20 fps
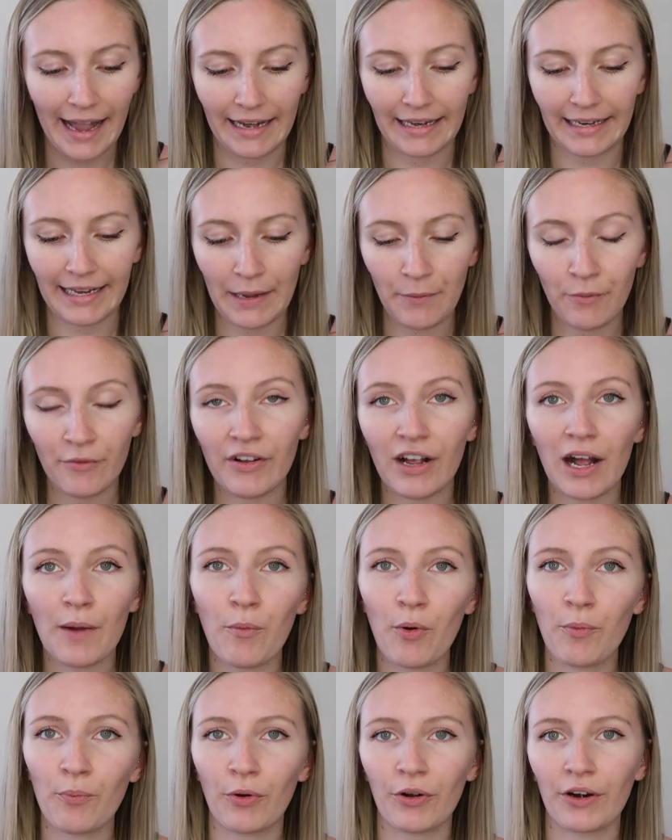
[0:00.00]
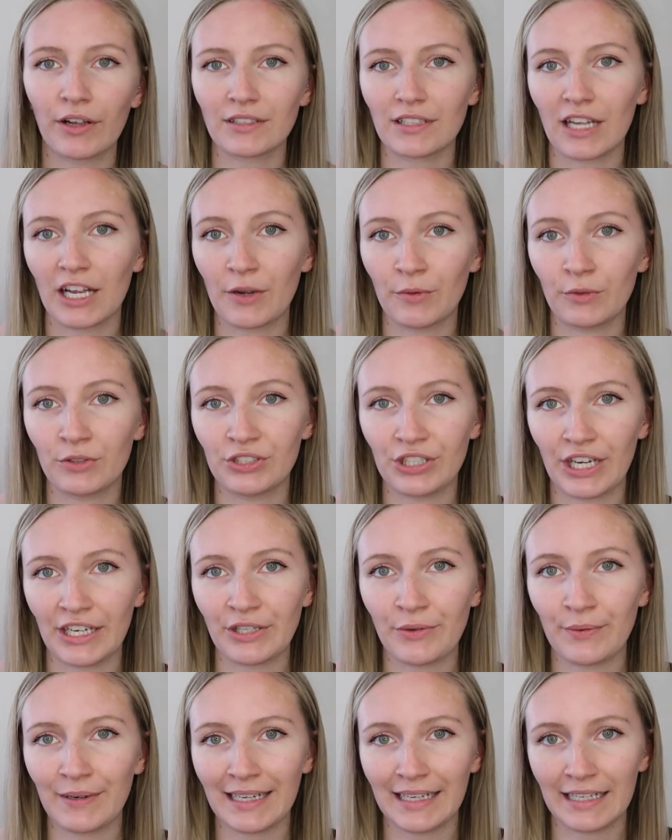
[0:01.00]
and it came with a couple of products that I was
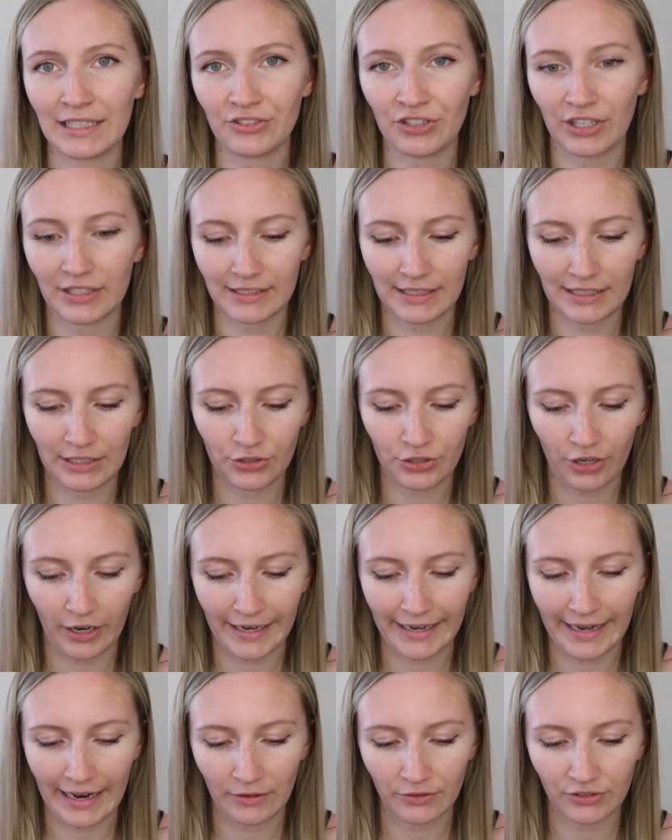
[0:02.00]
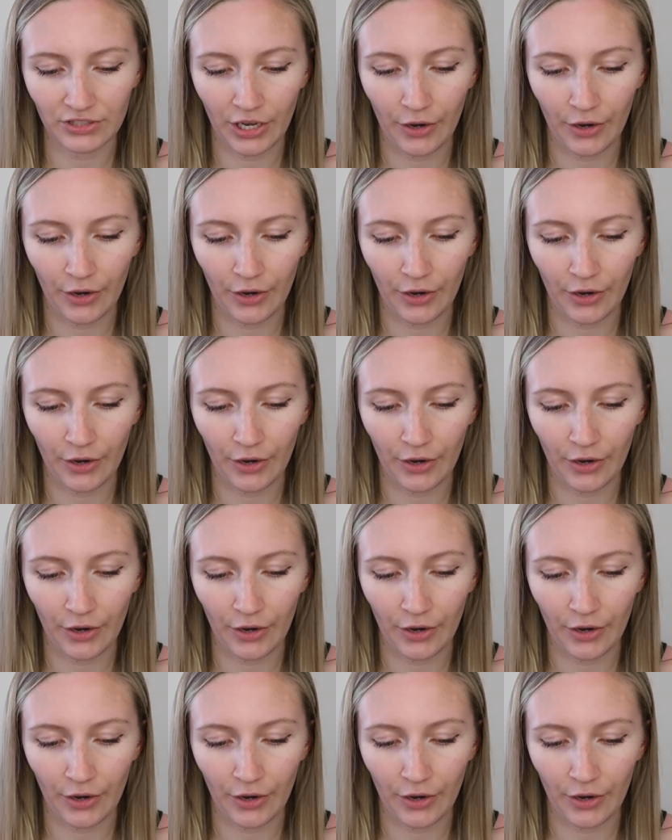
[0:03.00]
genuinely interested in trying out.